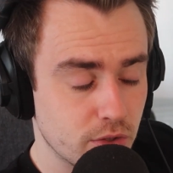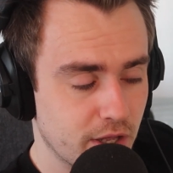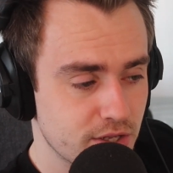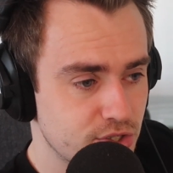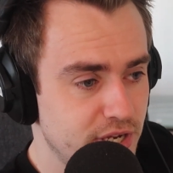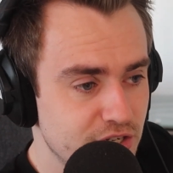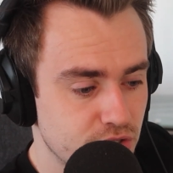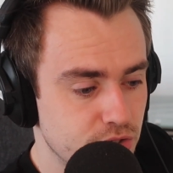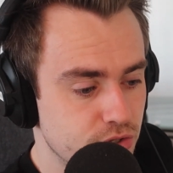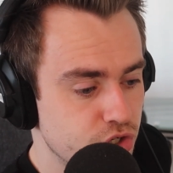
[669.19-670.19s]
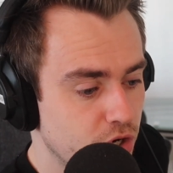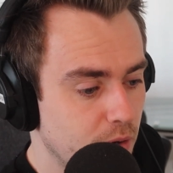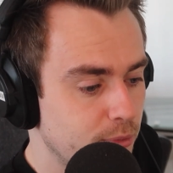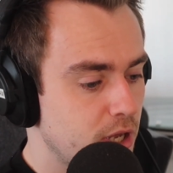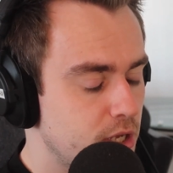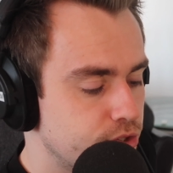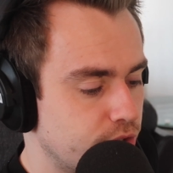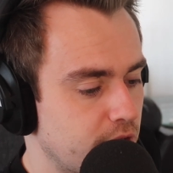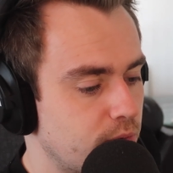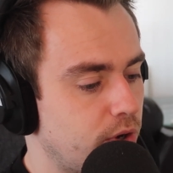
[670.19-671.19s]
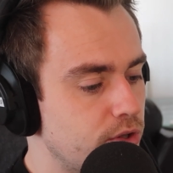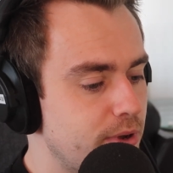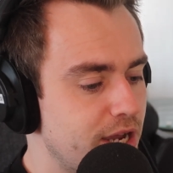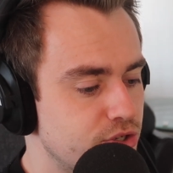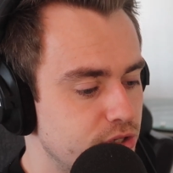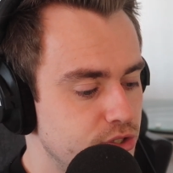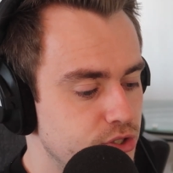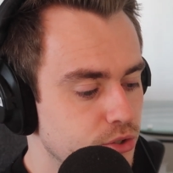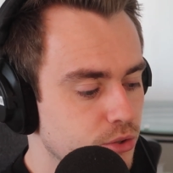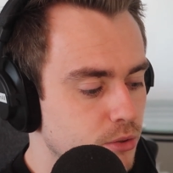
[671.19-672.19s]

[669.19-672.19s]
Like, this is actually your job, so like what you actually do,